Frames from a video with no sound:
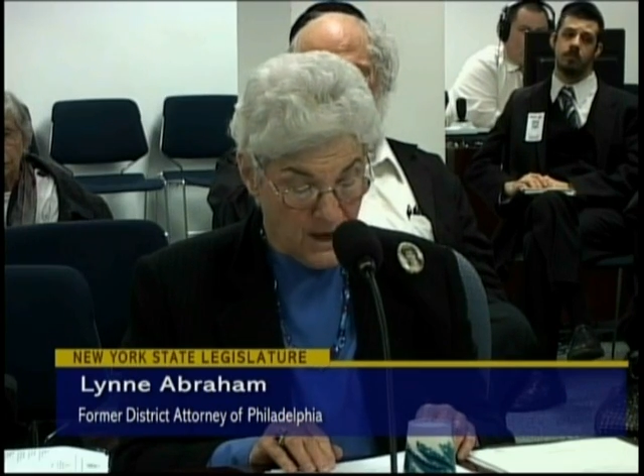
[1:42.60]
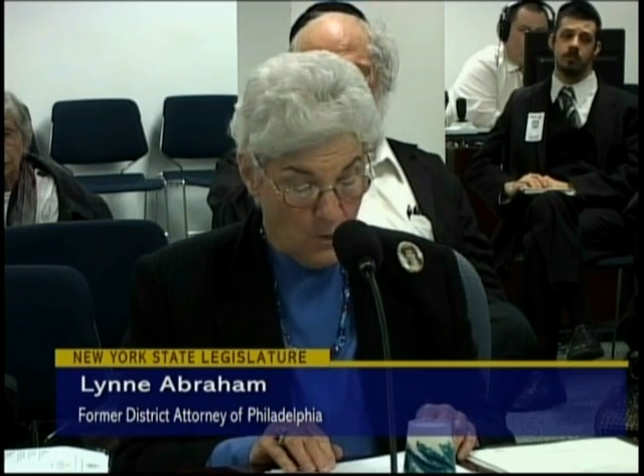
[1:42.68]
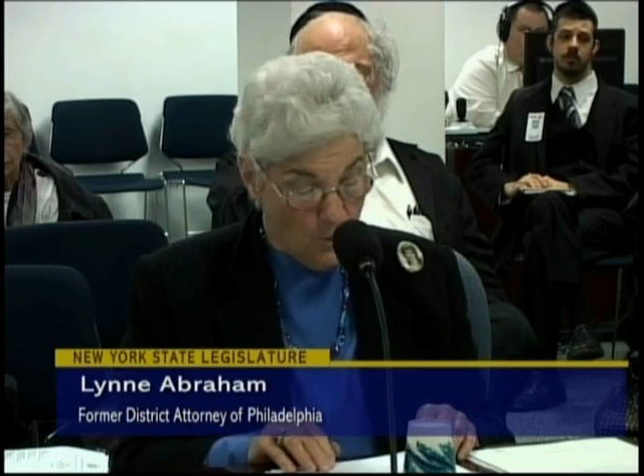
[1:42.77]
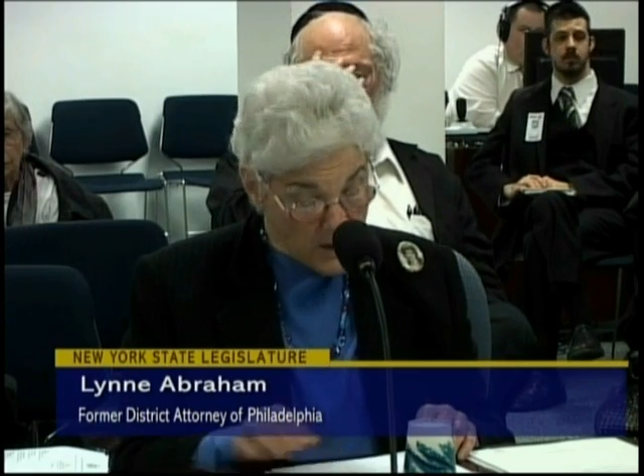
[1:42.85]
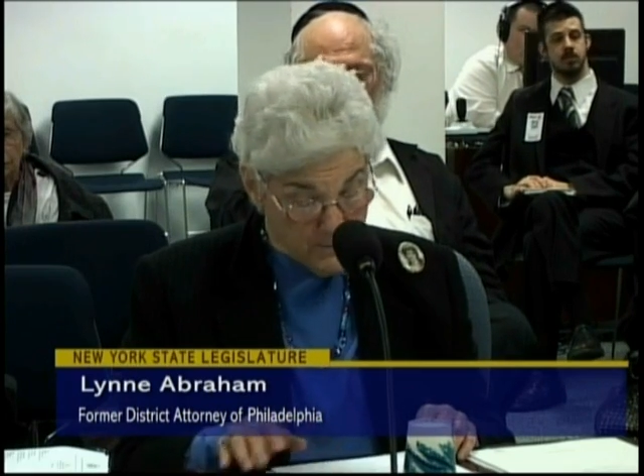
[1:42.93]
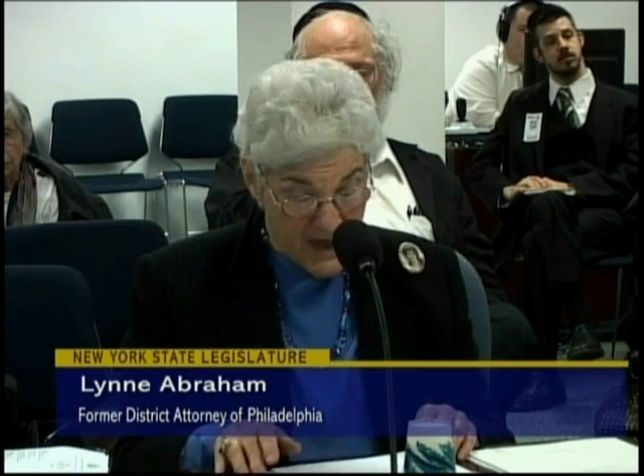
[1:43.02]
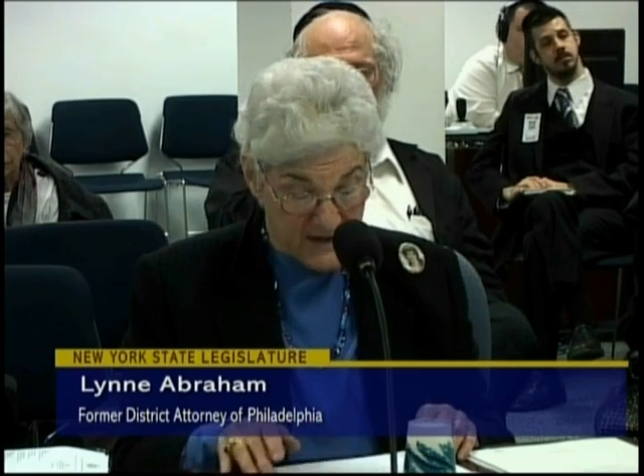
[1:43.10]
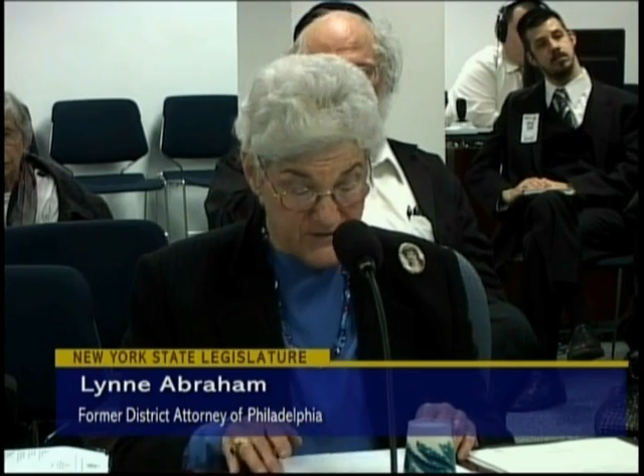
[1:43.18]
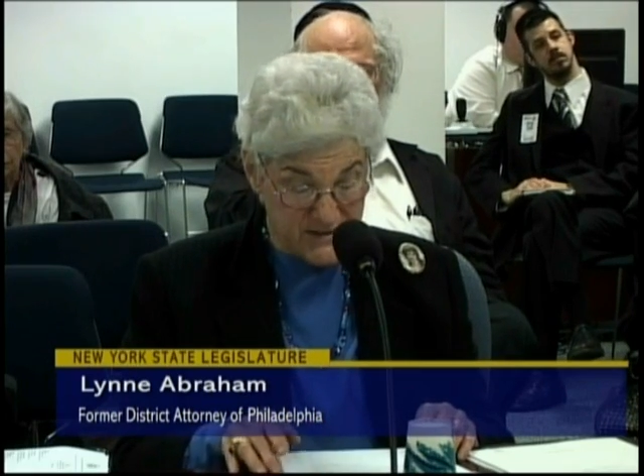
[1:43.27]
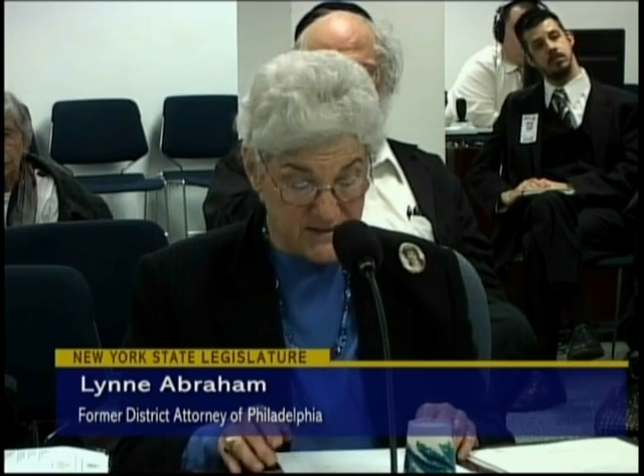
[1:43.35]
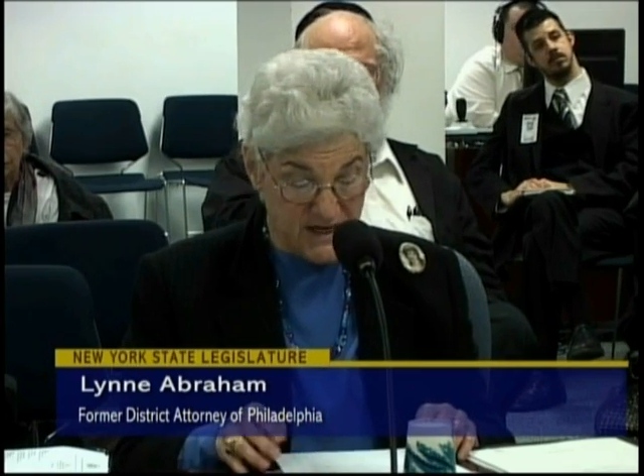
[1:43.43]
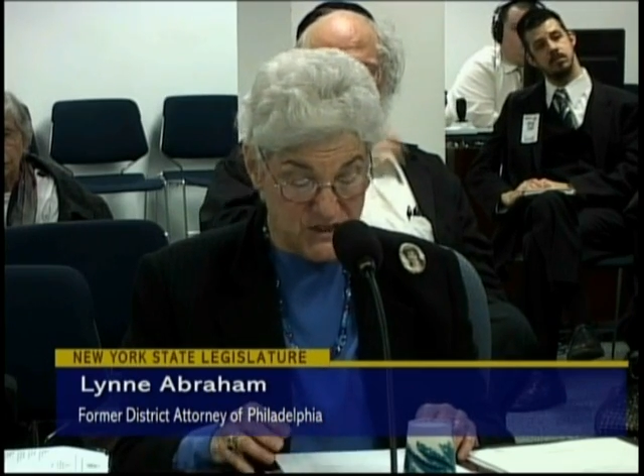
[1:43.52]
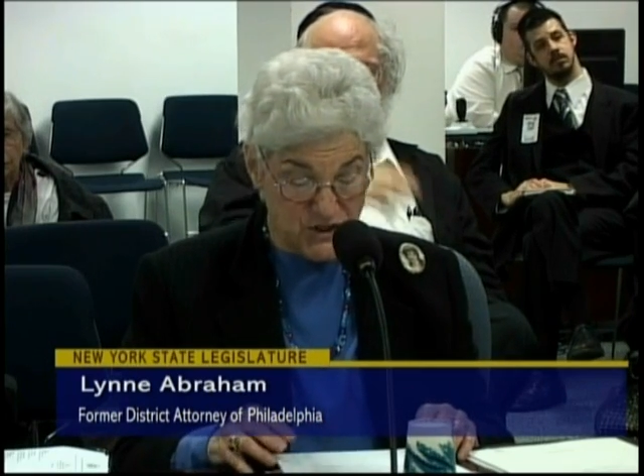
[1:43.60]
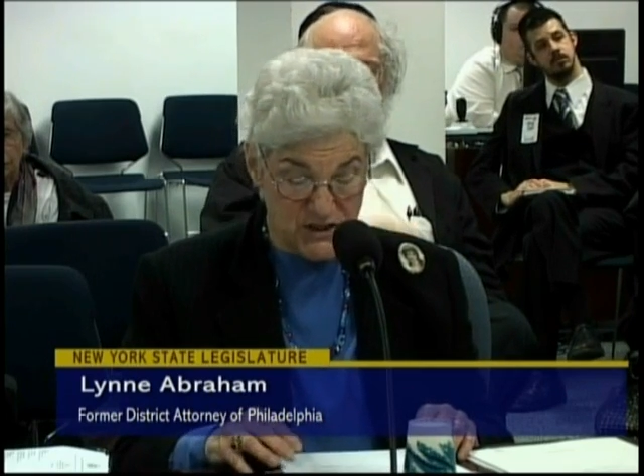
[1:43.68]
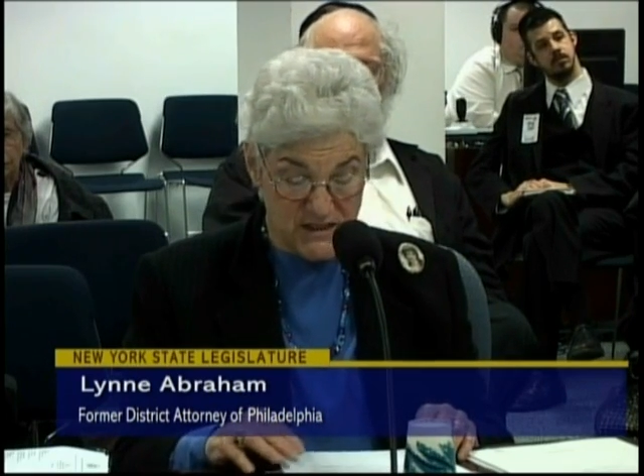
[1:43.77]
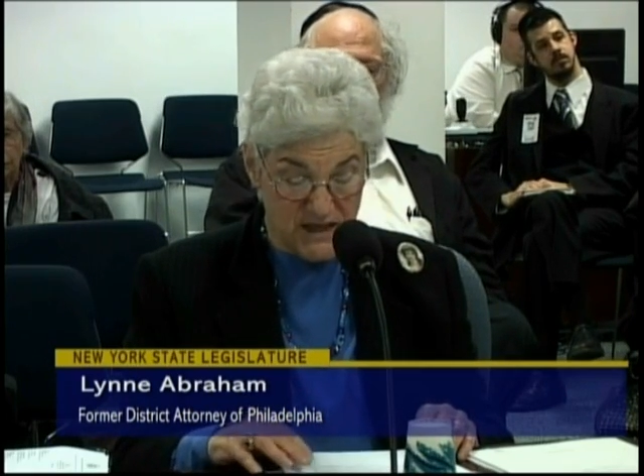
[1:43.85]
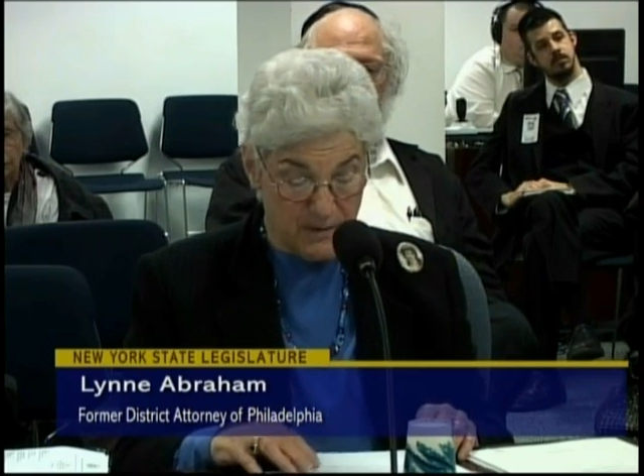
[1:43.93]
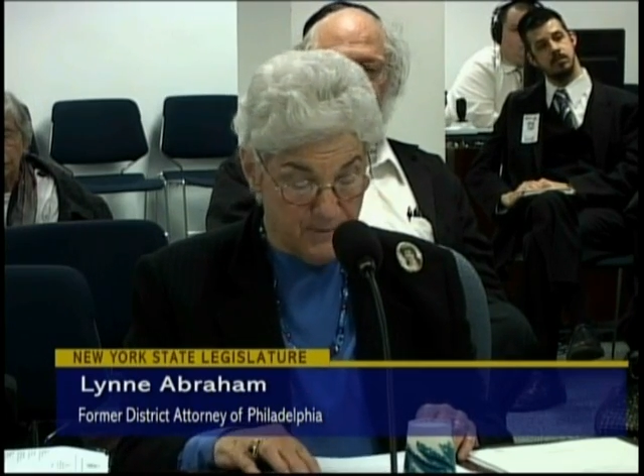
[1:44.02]
One manifestation
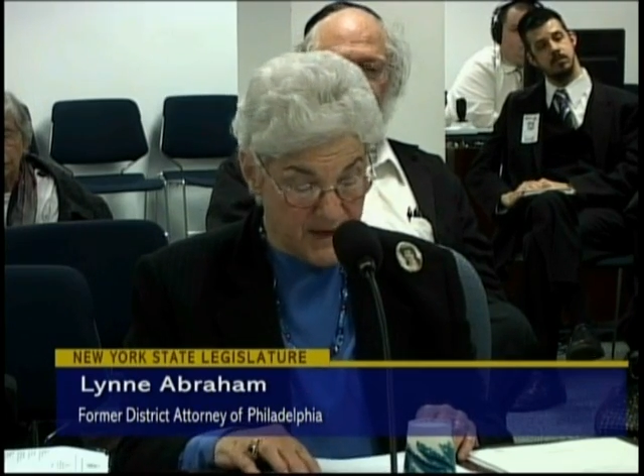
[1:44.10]
is that